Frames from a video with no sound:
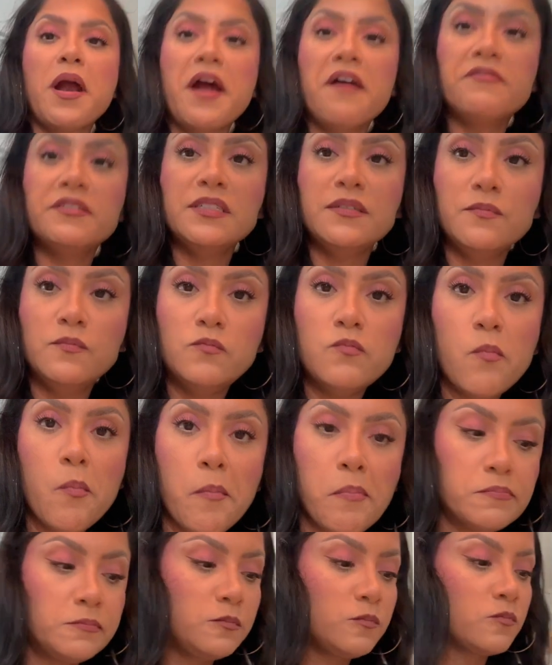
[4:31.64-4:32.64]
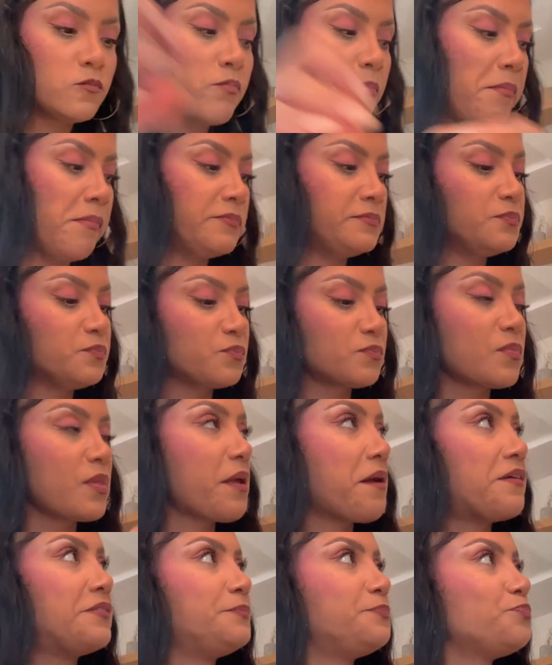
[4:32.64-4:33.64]
having turkey we splurged on.
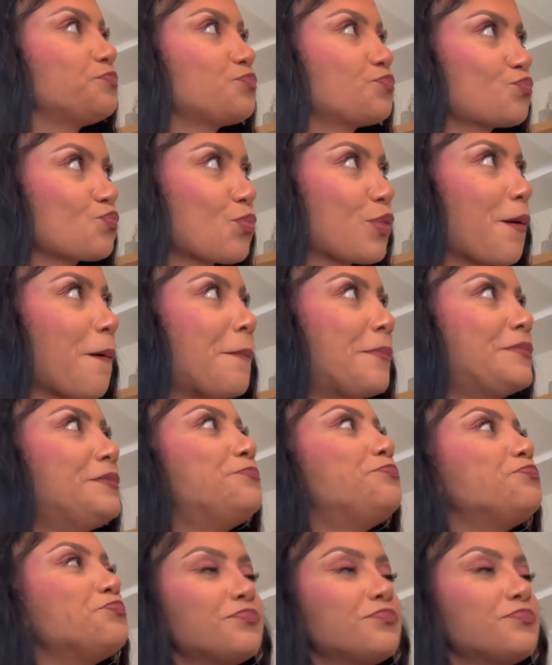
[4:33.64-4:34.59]
It's a five dollar turkey.